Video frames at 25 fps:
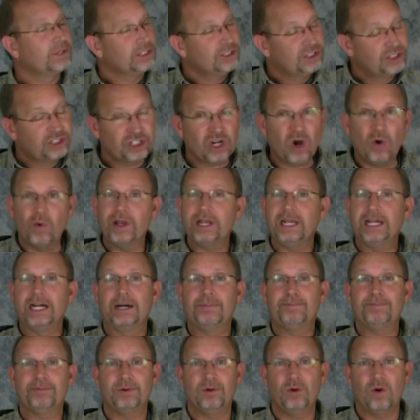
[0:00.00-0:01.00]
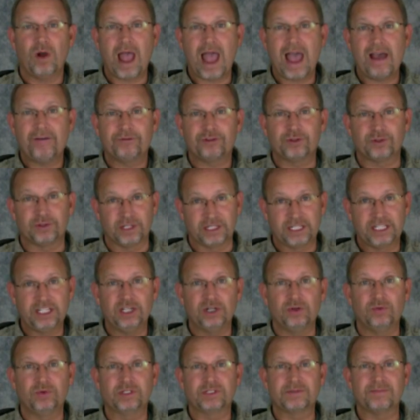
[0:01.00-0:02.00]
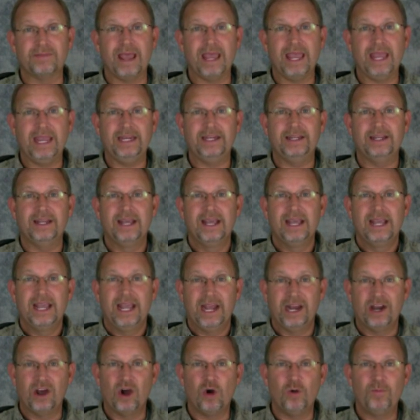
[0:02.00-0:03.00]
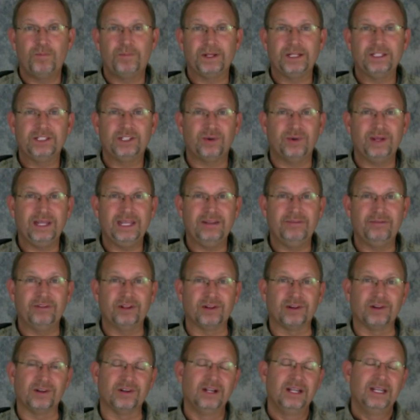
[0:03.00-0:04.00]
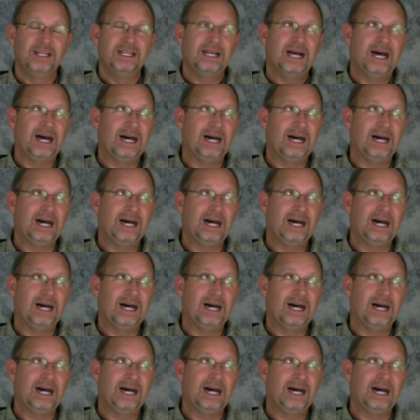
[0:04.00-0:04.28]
showing up after a kill was made and hoping to either